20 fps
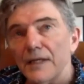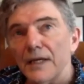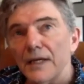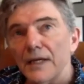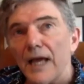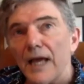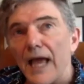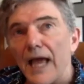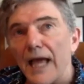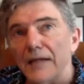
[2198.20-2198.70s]

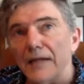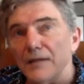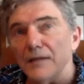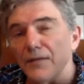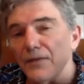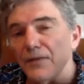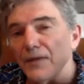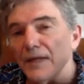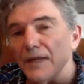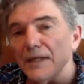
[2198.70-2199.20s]
and
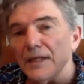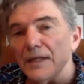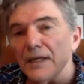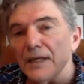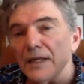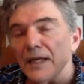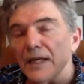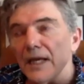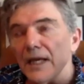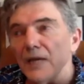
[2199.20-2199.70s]
think
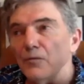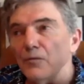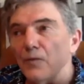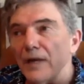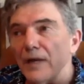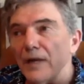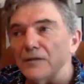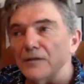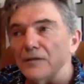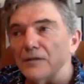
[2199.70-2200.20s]
in
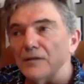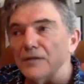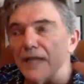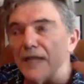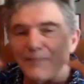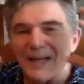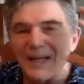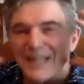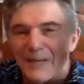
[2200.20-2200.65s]
ways that I might